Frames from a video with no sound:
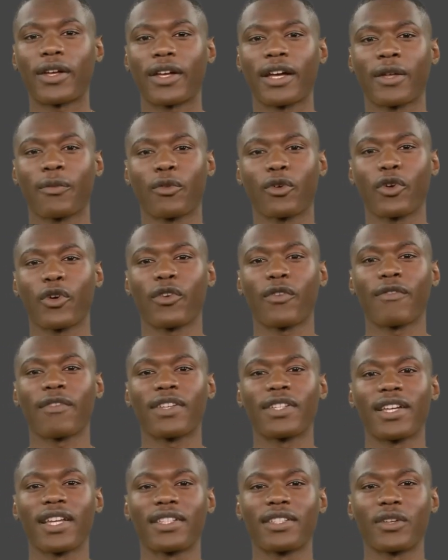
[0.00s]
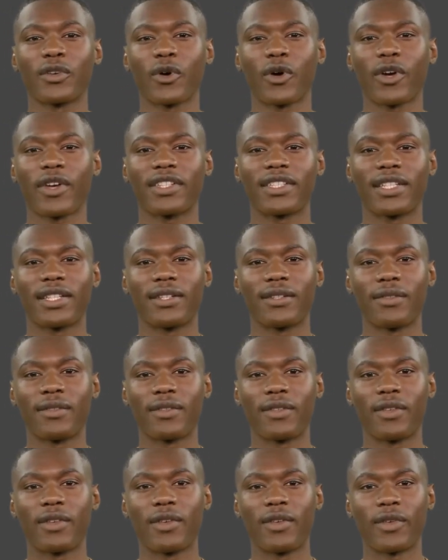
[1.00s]
Improved data quality.
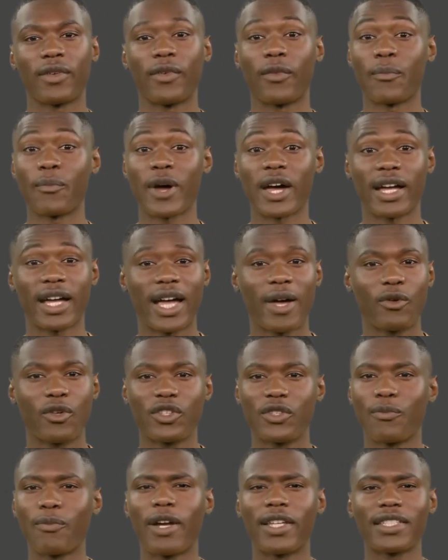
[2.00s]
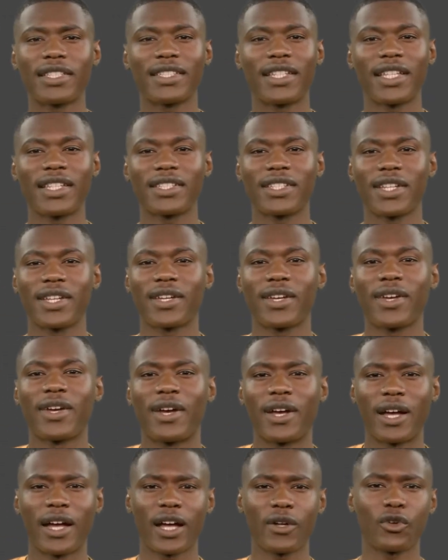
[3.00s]
By capturing metadata
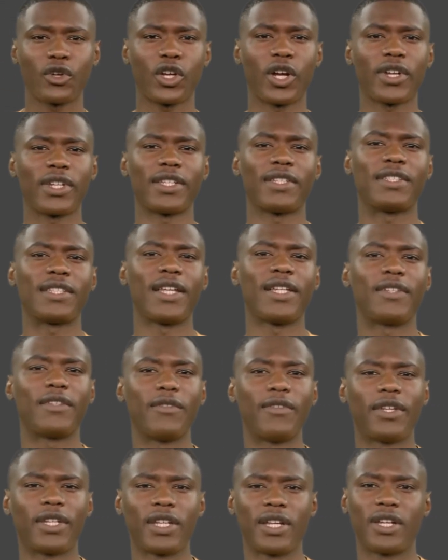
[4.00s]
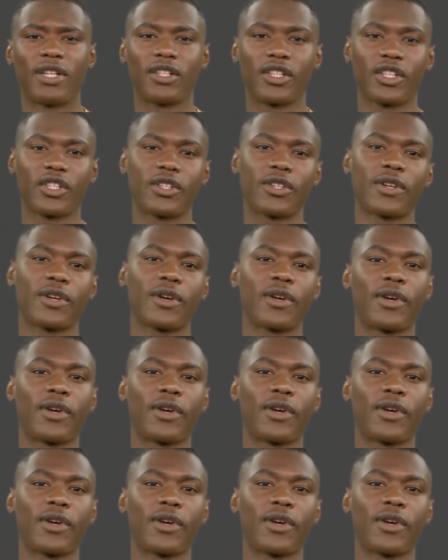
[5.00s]
and tracking data lineage,